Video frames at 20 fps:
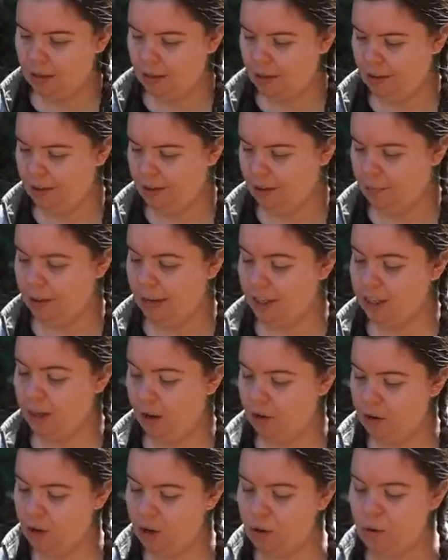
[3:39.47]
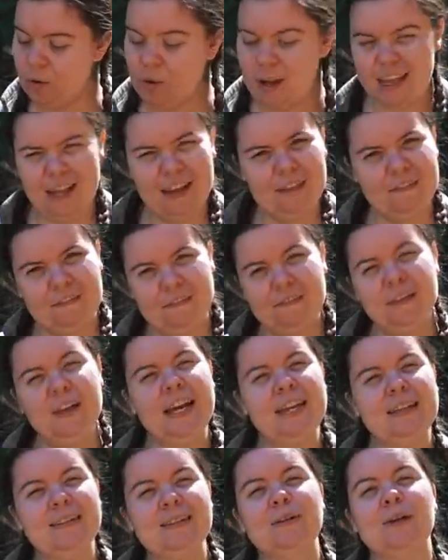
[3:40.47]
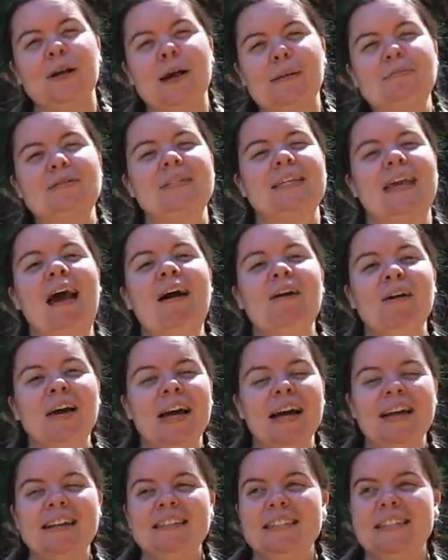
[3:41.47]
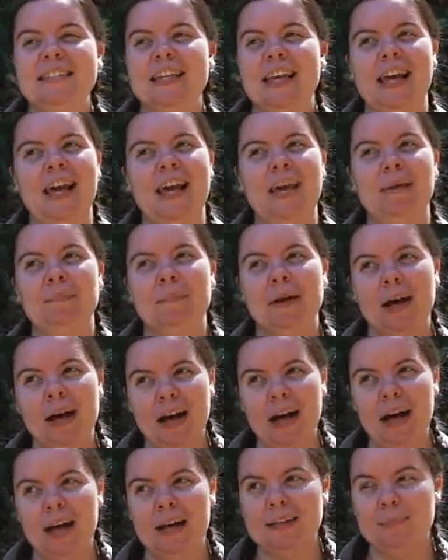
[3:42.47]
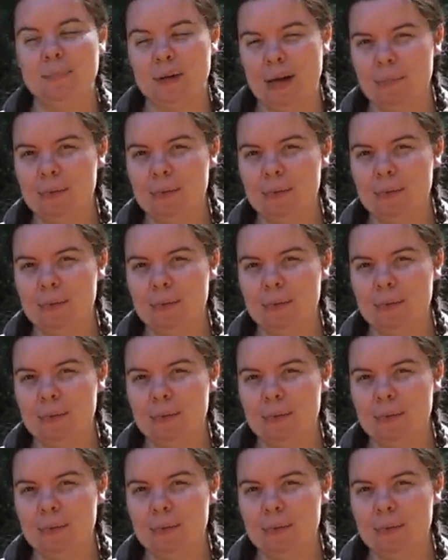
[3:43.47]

I don't know if heated grips count as a mod, but